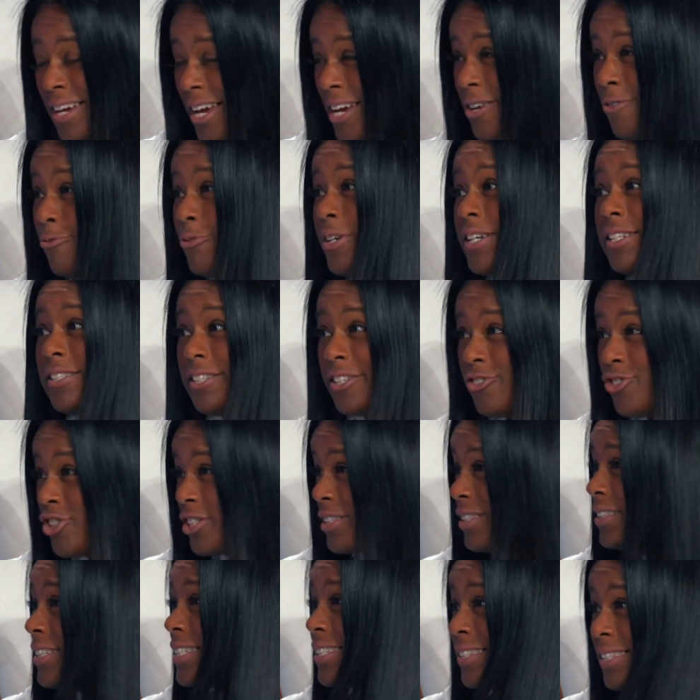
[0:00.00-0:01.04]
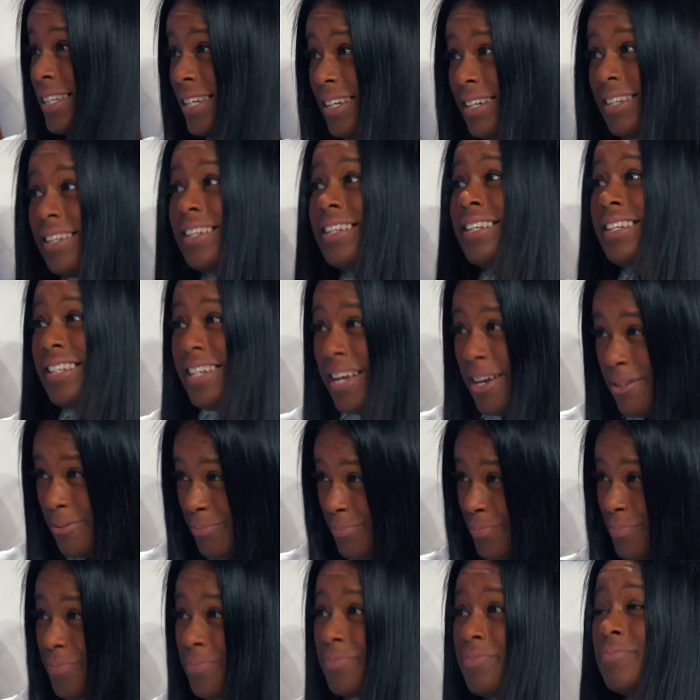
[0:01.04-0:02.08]
yeah. And when to just listen. Yeah.
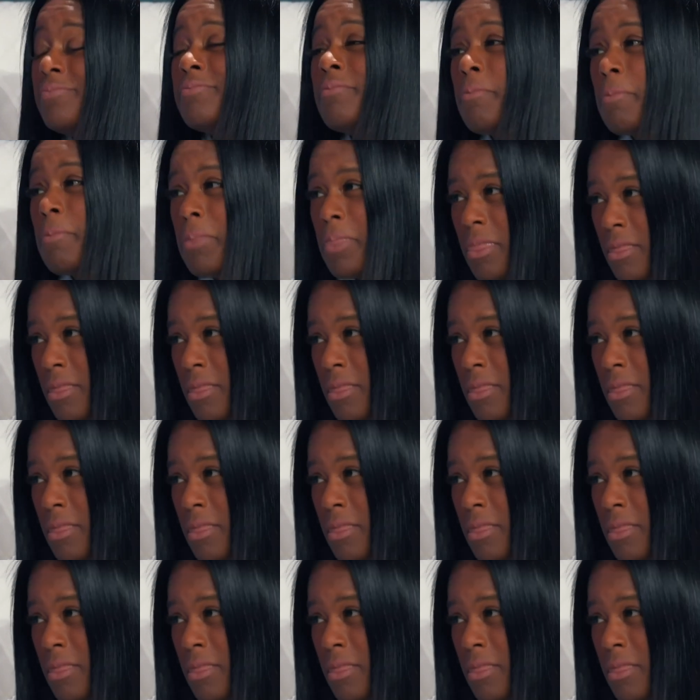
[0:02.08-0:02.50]
yeah. So